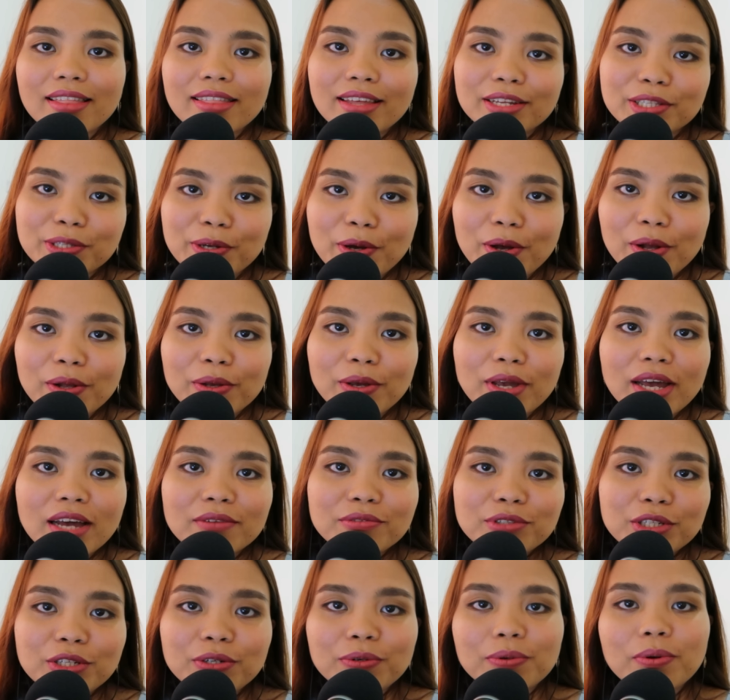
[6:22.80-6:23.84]
That's all you
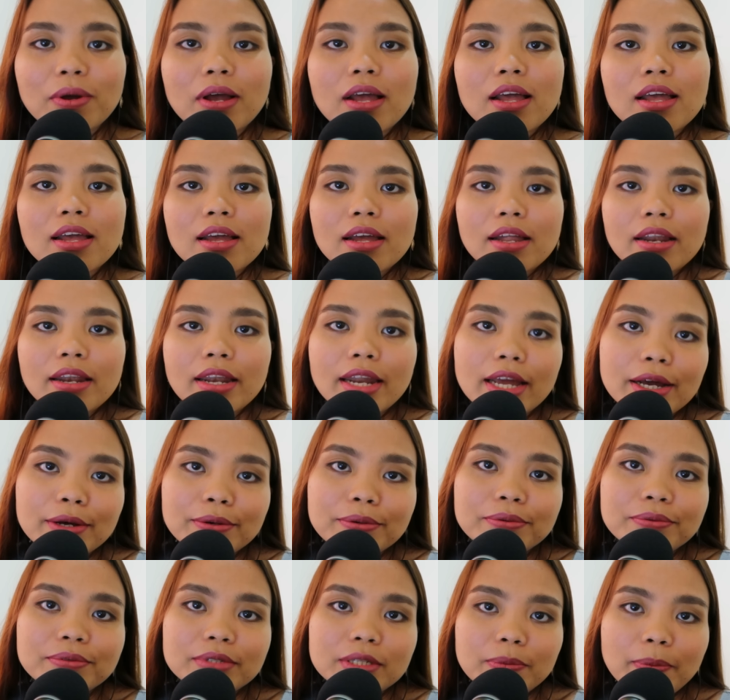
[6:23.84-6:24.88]
have to do.
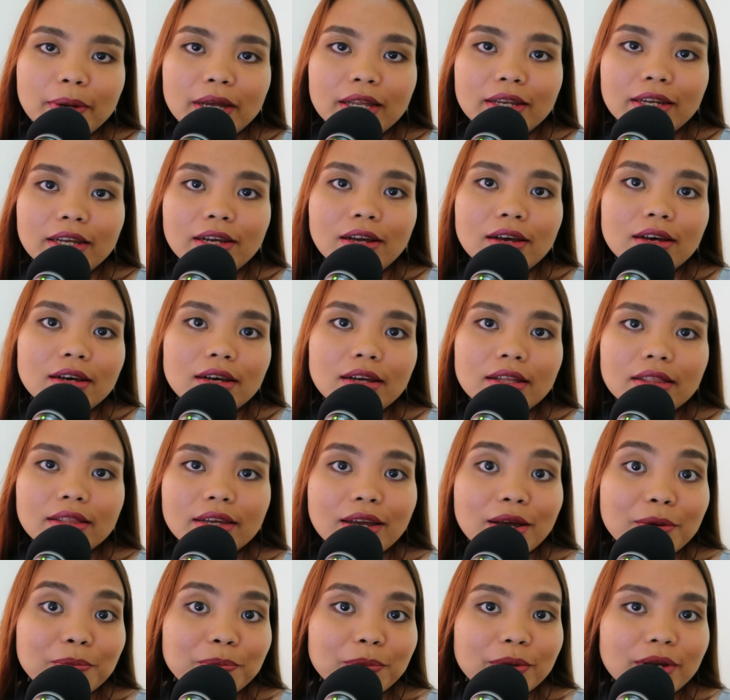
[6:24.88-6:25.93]
Now, depending on
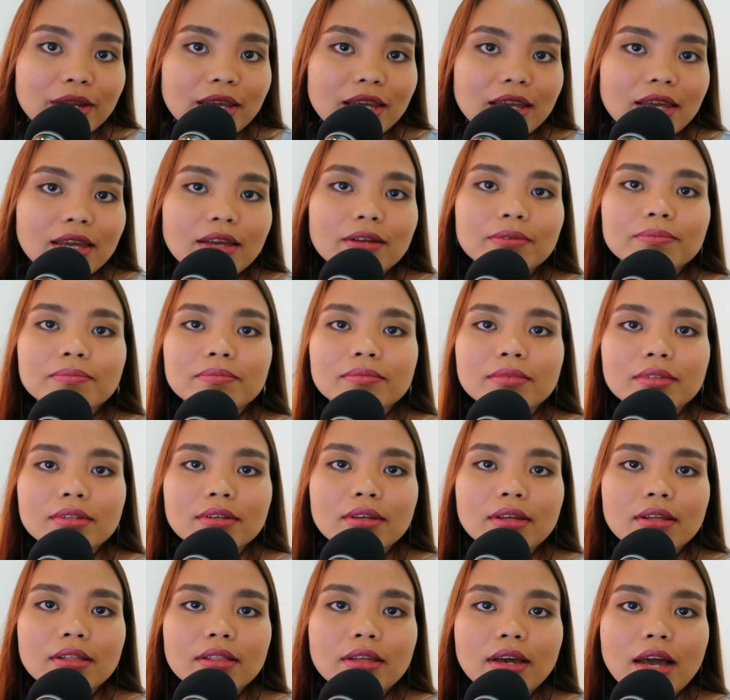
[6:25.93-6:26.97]
the company,
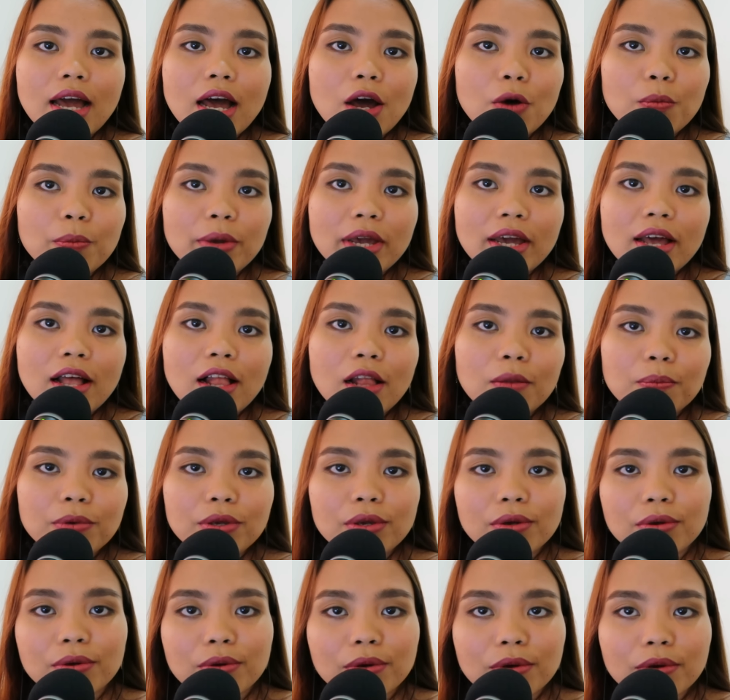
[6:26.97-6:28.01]
the how may I help
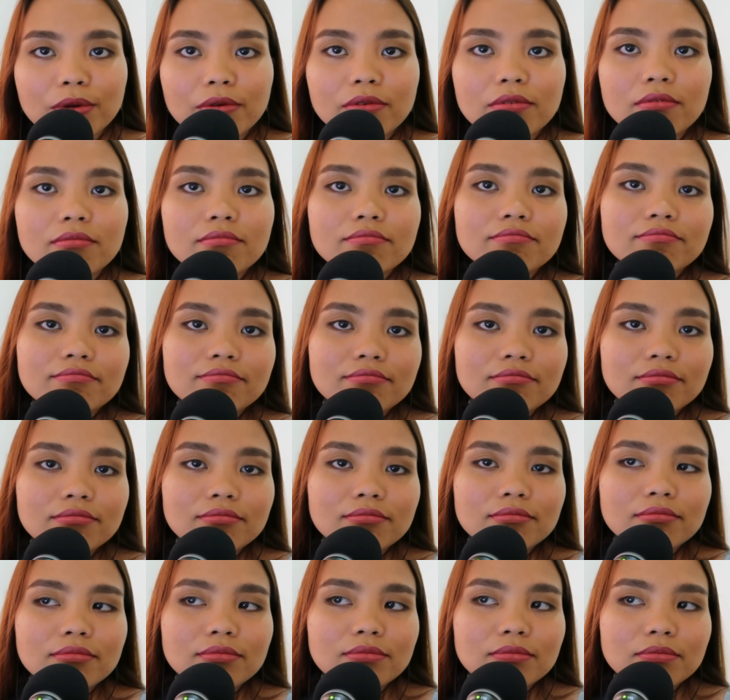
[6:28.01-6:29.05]
you could
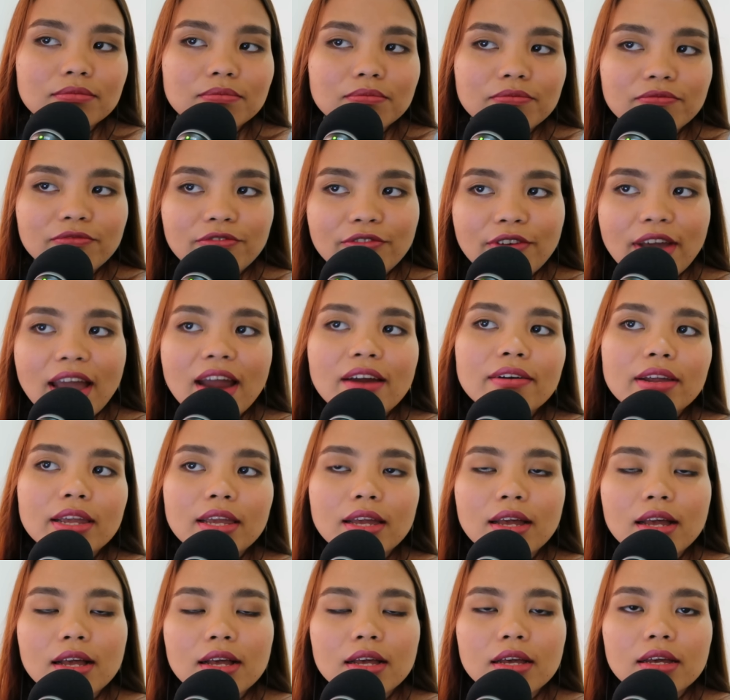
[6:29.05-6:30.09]

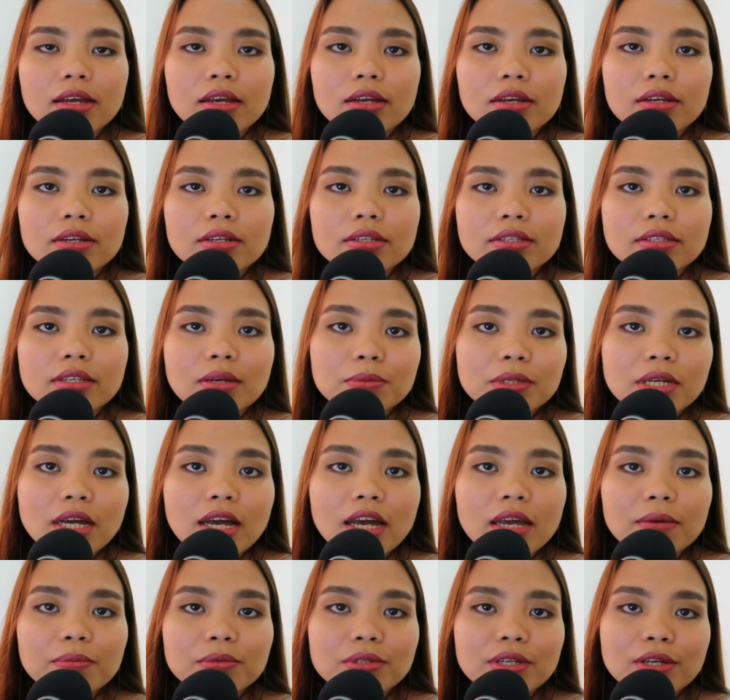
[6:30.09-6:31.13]
vary.
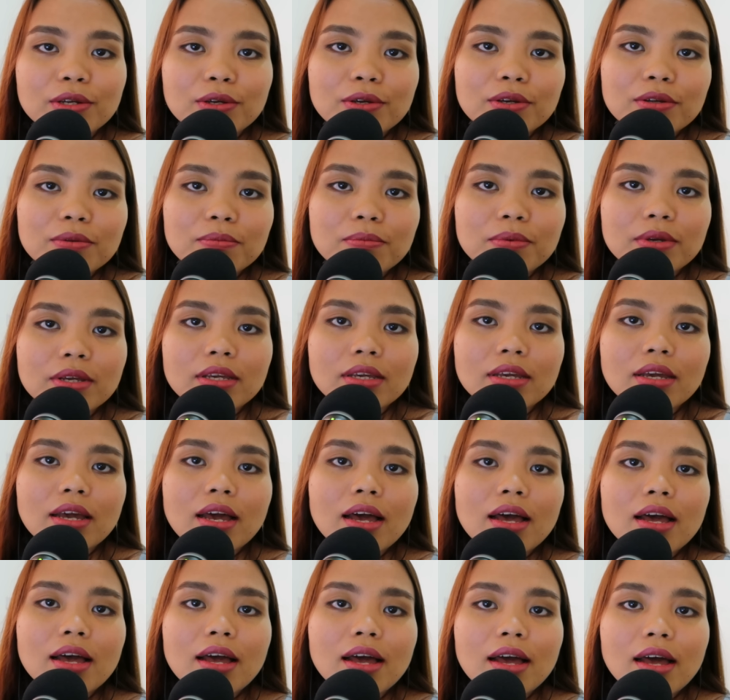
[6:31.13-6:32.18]
Sometimes it could be,
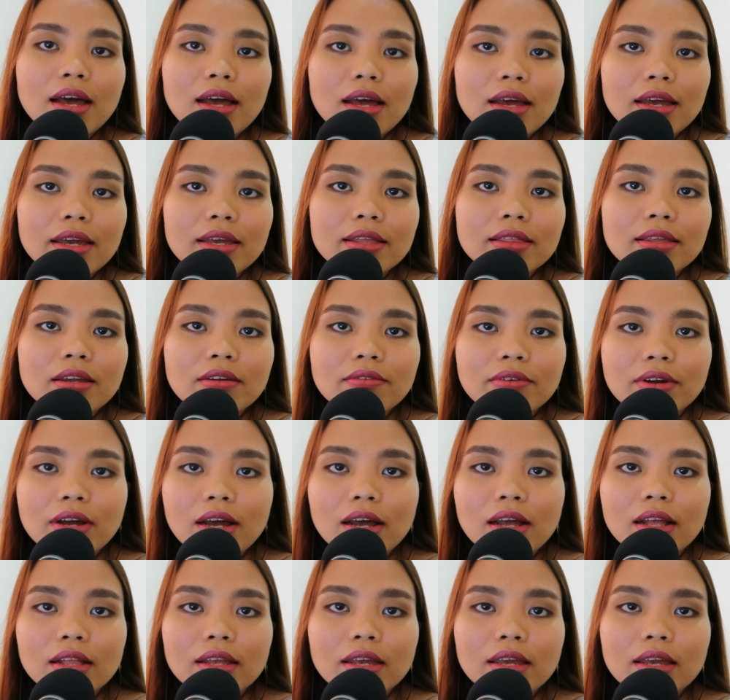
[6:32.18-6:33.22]
hi, thank you for
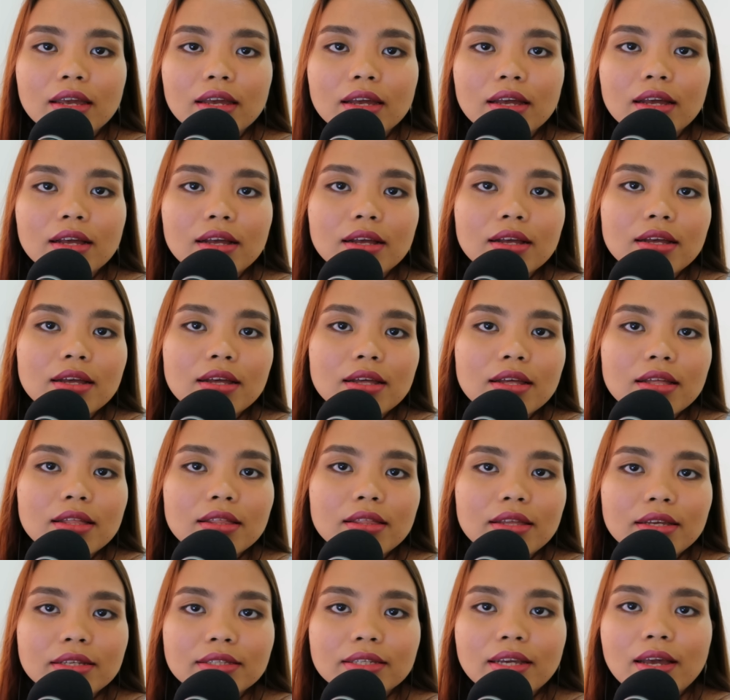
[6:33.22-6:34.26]
calling
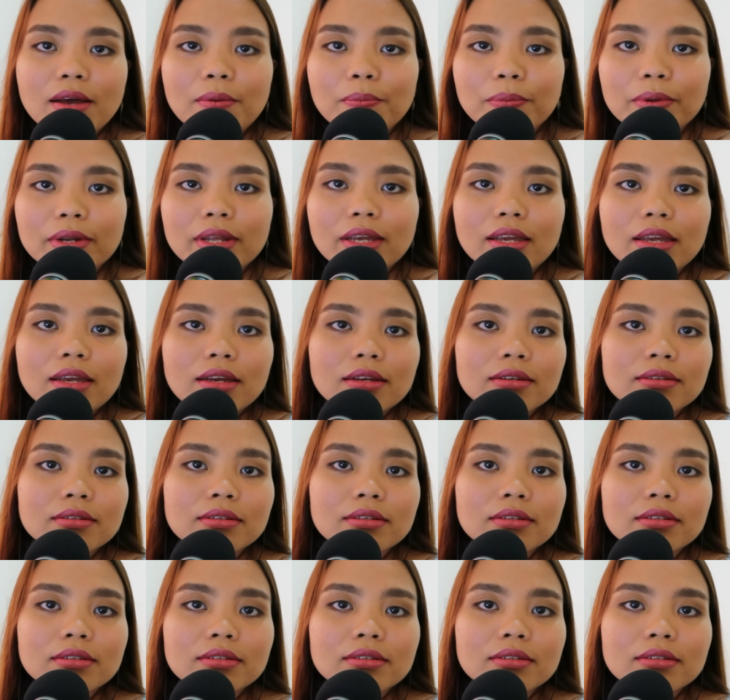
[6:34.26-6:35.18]
this company.